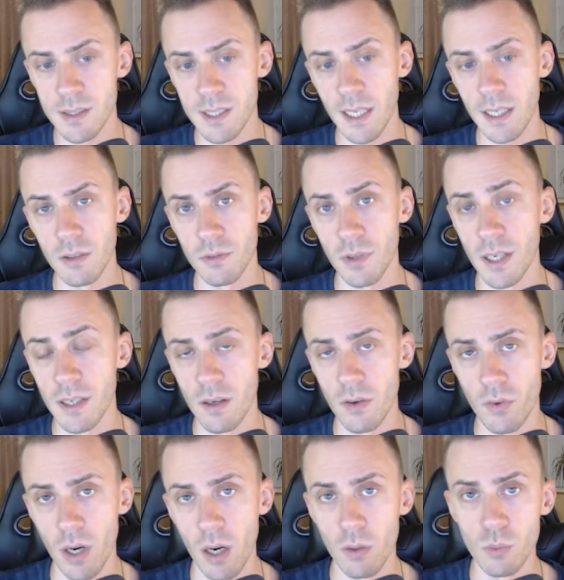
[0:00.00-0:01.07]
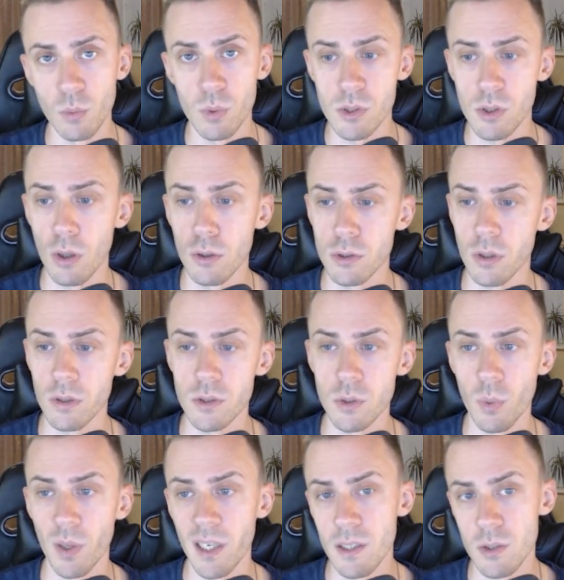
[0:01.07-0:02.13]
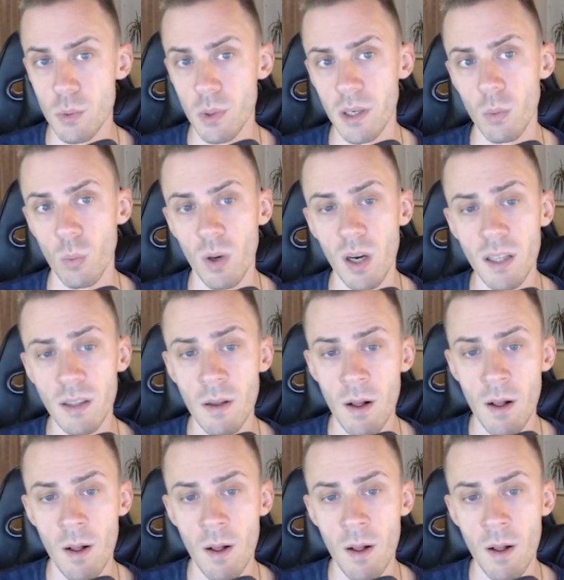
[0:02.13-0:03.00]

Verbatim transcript: Second funding round was also in 2021.